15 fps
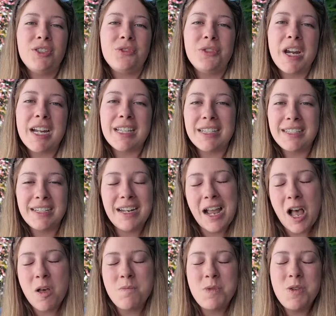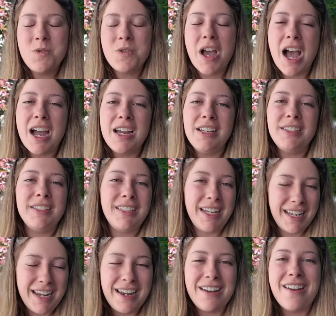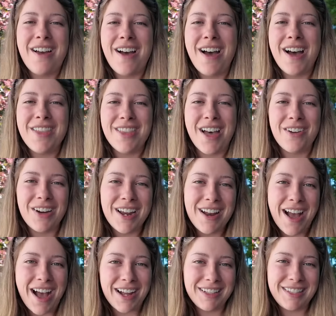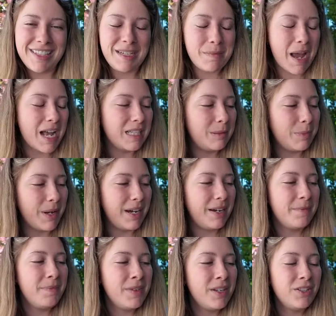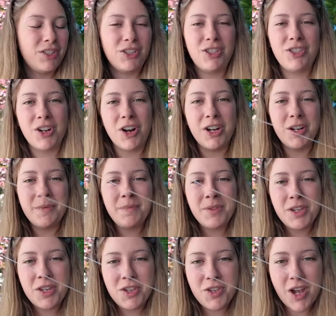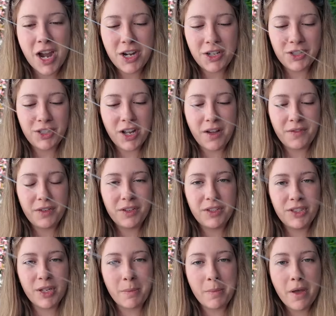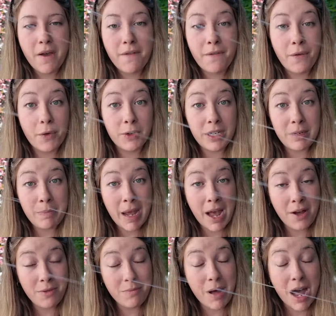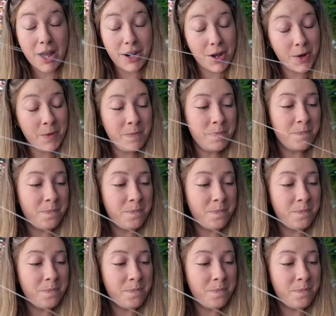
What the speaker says: a rig that's going to help you guys get in on the red hot sea bass bite. To start, you got yourself some 40 pound mono.